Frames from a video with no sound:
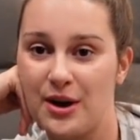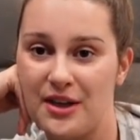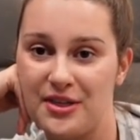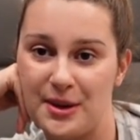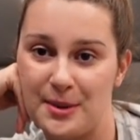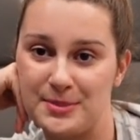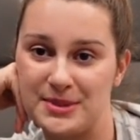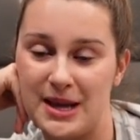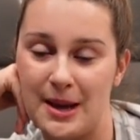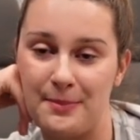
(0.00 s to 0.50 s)
a
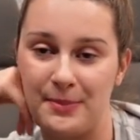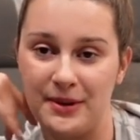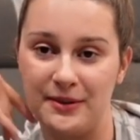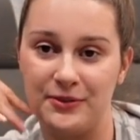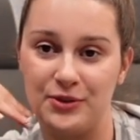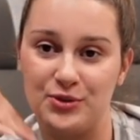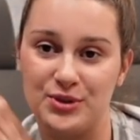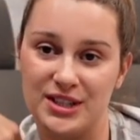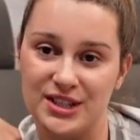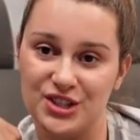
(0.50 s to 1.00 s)
thumbs up if
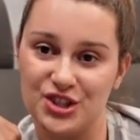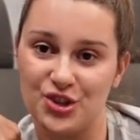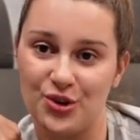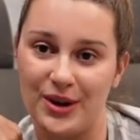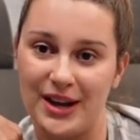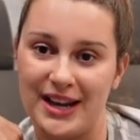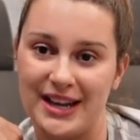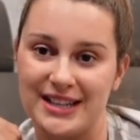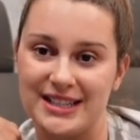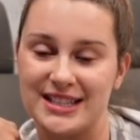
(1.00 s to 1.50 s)
you did
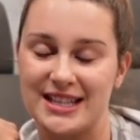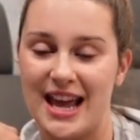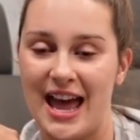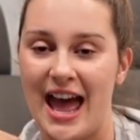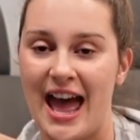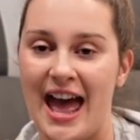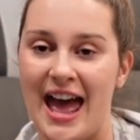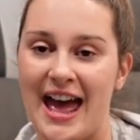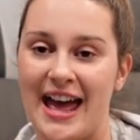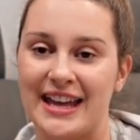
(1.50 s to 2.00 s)
enjoy it
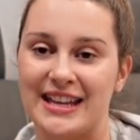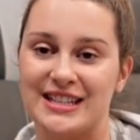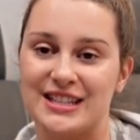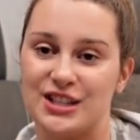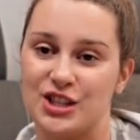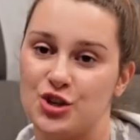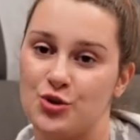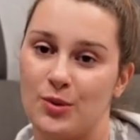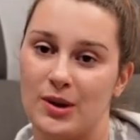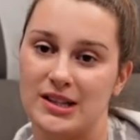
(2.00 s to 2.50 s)
and
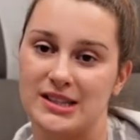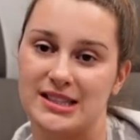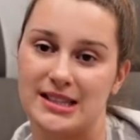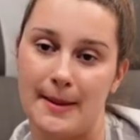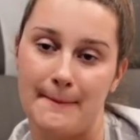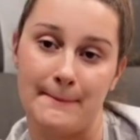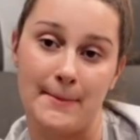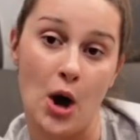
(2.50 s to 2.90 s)
you want some